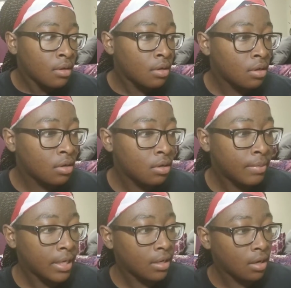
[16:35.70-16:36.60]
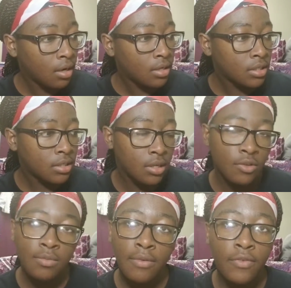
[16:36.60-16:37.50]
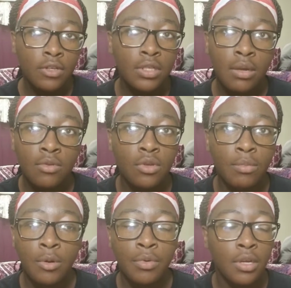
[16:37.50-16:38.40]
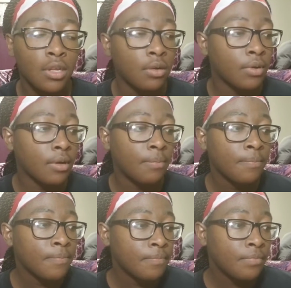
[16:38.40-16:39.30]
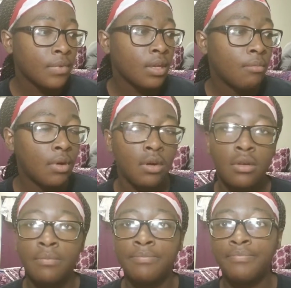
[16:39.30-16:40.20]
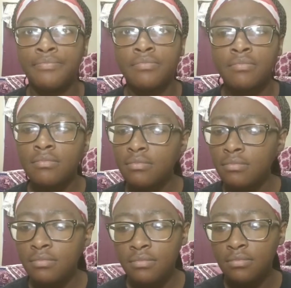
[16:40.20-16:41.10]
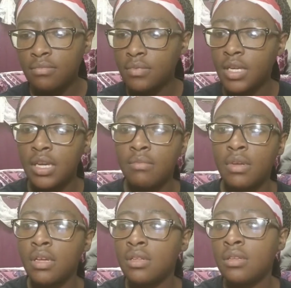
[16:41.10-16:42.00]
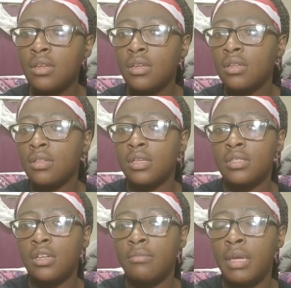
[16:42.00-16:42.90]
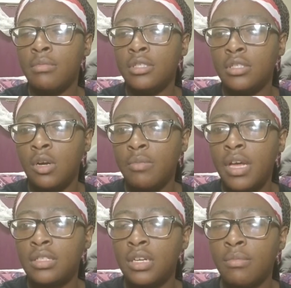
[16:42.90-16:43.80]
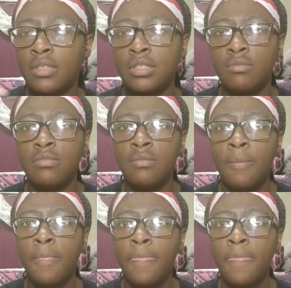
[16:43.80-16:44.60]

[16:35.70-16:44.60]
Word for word: Oh my gosh, it was my first time doing a BOPIC anyway. But um, yeah, man, that stuff made me so mad. Talking about some,